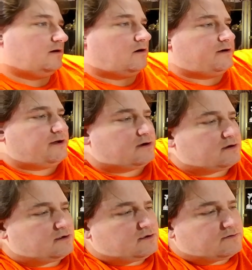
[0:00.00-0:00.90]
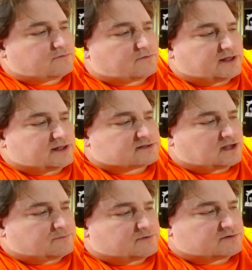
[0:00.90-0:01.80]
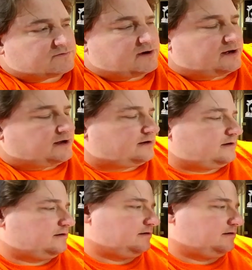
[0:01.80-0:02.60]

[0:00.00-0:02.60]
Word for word: On here, for the end stop, use the right hand.